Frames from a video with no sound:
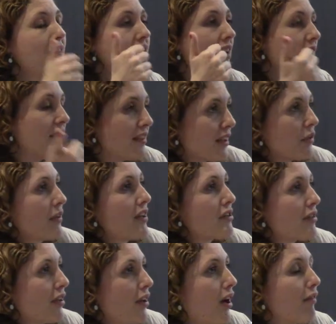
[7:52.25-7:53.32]
the
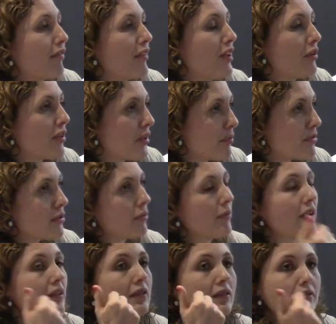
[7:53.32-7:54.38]
integration of Europe to
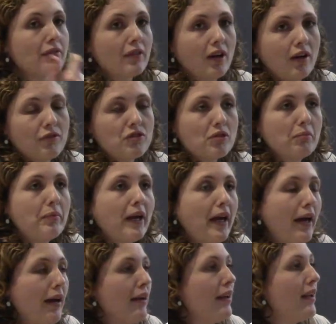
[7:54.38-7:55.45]
it, of
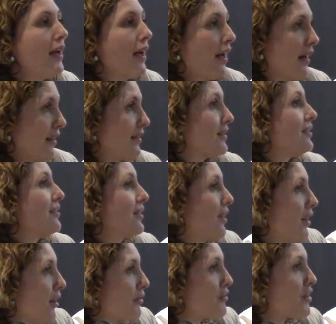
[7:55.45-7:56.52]
Japan, and
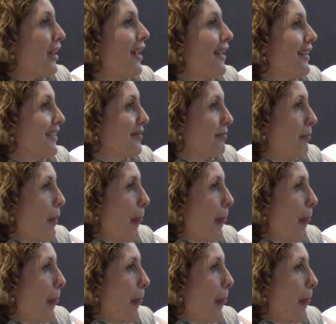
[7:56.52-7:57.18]
of China